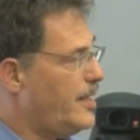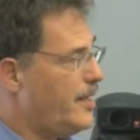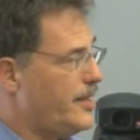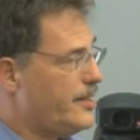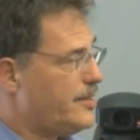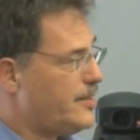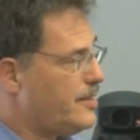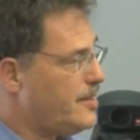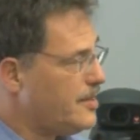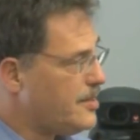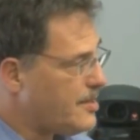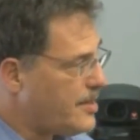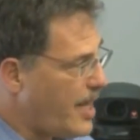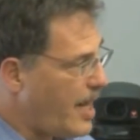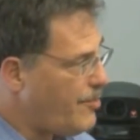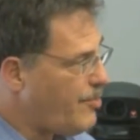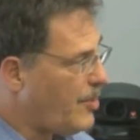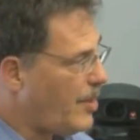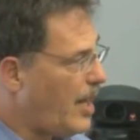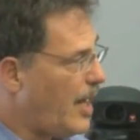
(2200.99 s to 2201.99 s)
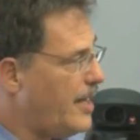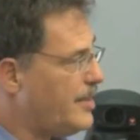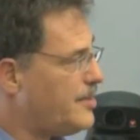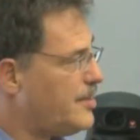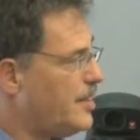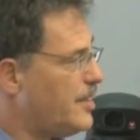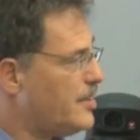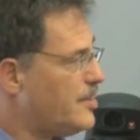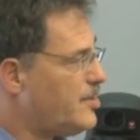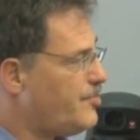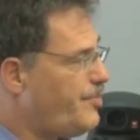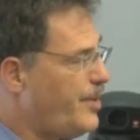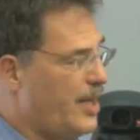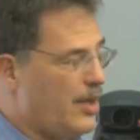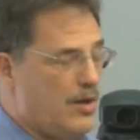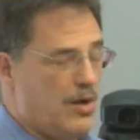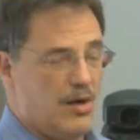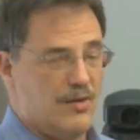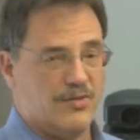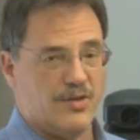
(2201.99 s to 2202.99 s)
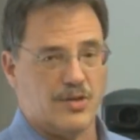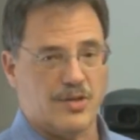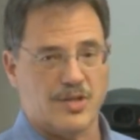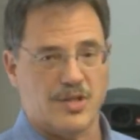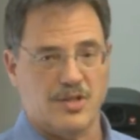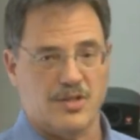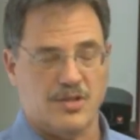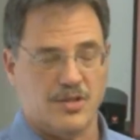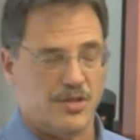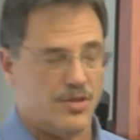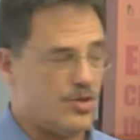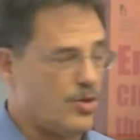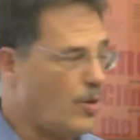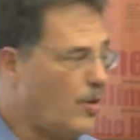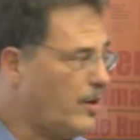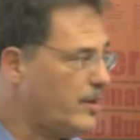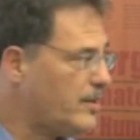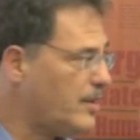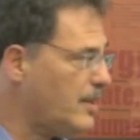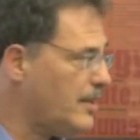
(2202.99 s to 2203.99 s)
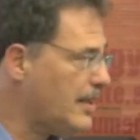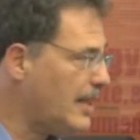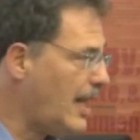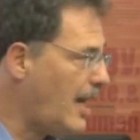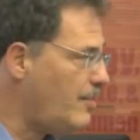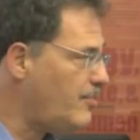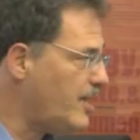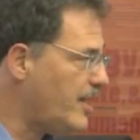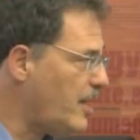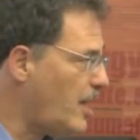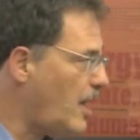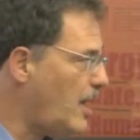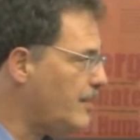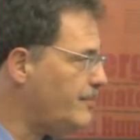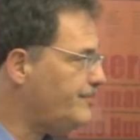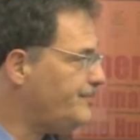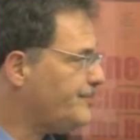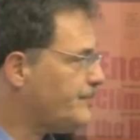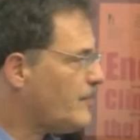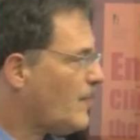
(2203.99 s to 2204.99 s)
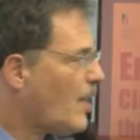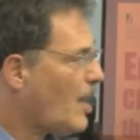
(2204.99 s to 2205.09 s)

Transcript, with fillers: it's destabilizing spillovers into Jordan and Lebanon.